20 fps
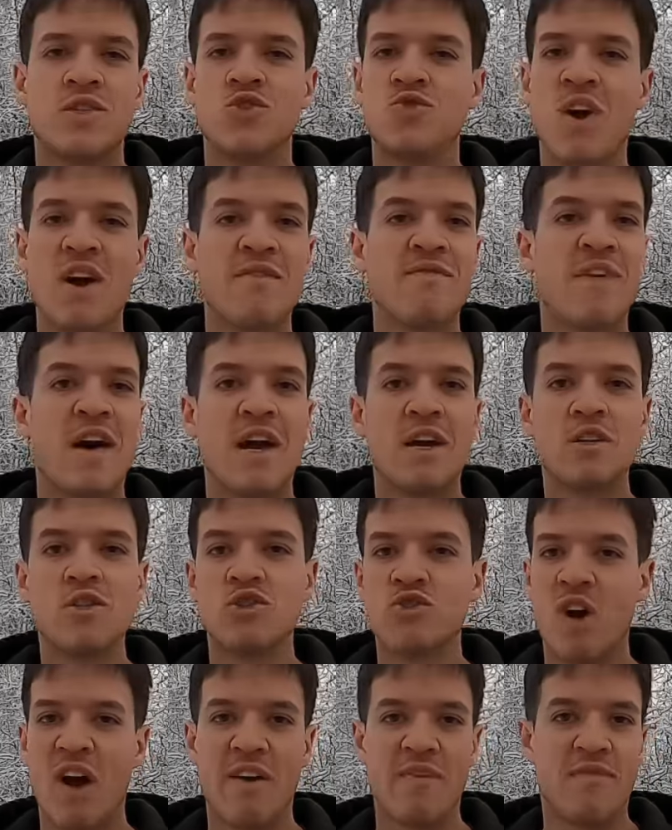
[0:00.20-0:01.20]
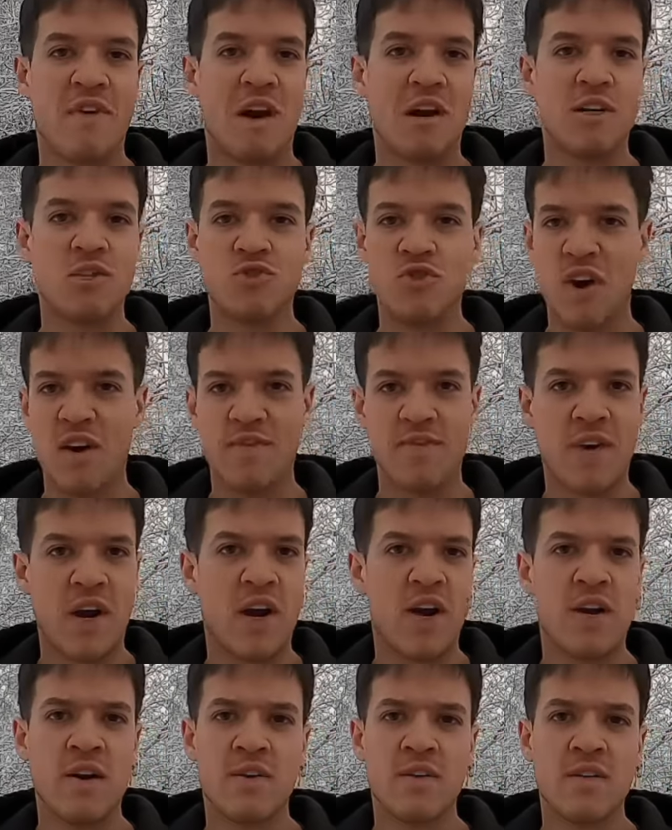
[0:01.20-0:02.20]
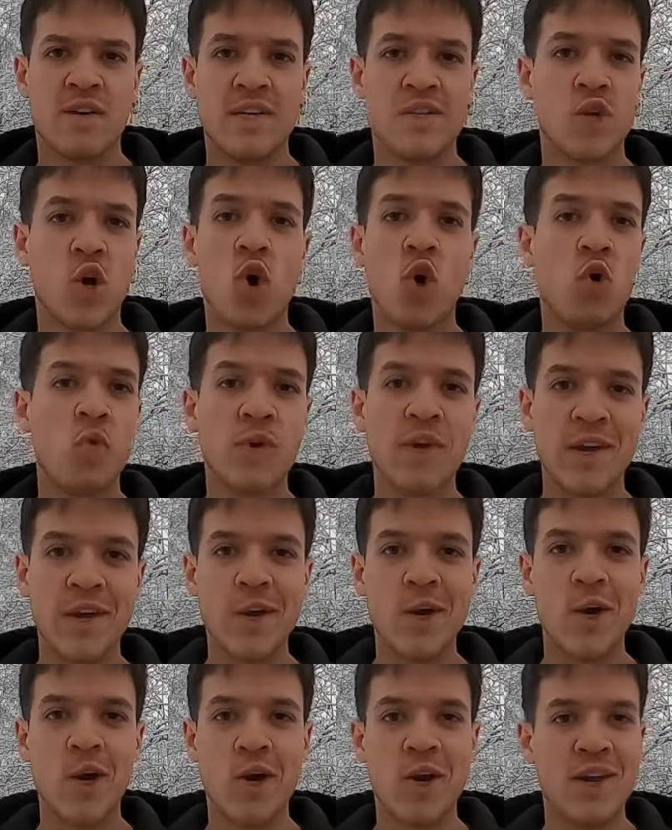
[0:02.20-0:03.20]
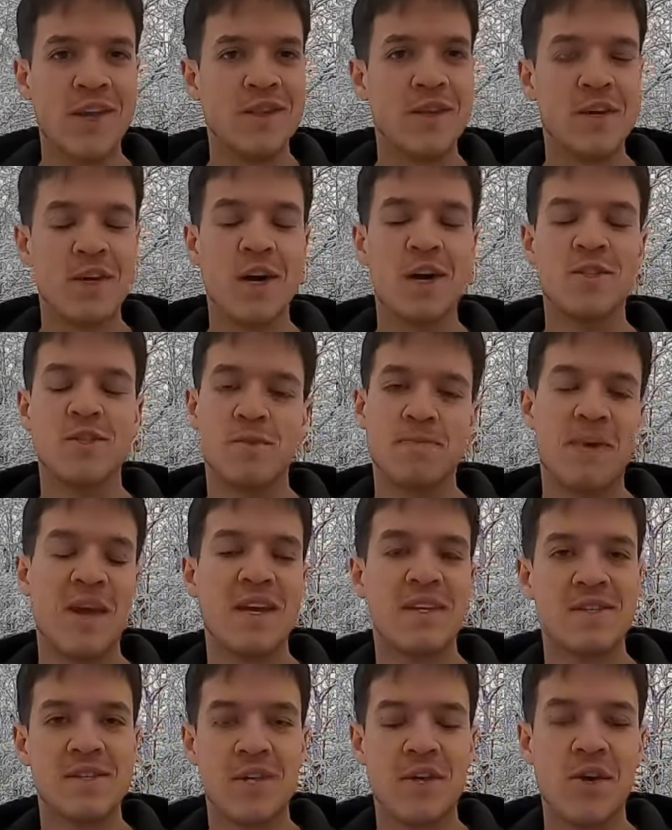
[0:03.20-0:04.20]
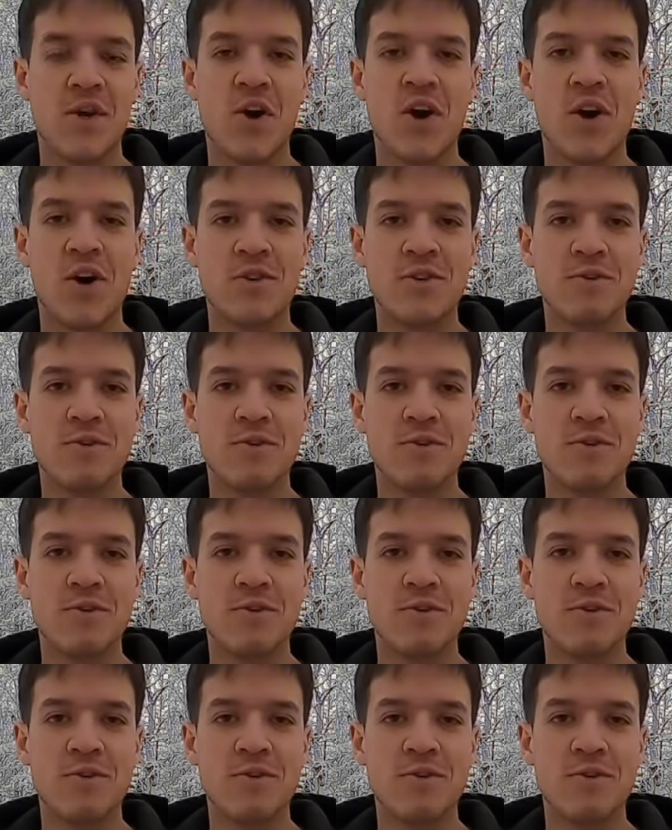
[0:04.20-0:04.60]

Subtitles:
Dry fire, dry fire, dry fire. That's all we hear in the gun space here on